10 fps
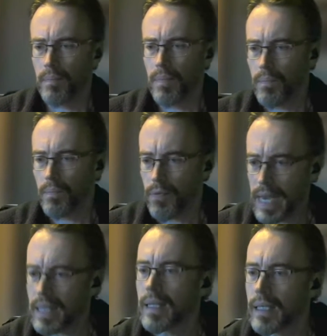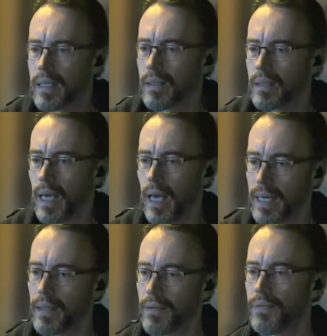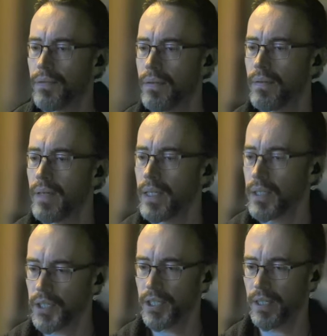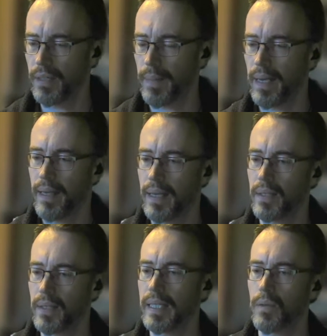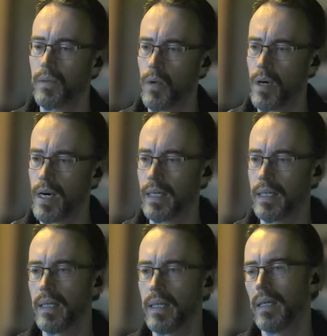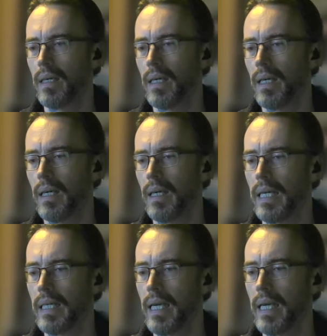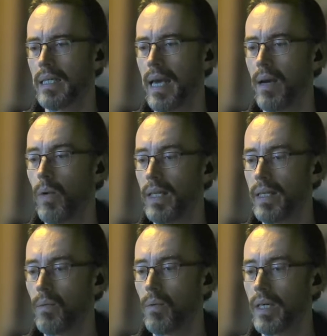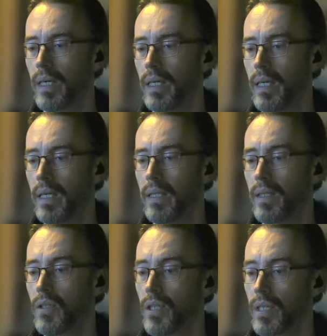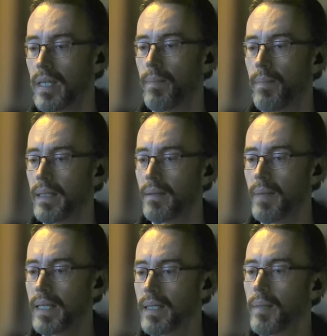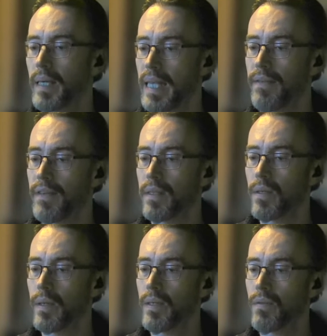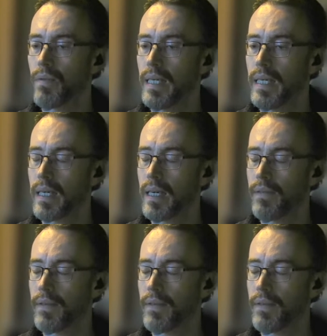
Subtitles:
breathless kind of assertion about how psychedelics work and how well they work. That's just not backed up by the evidence. So it is really a kind of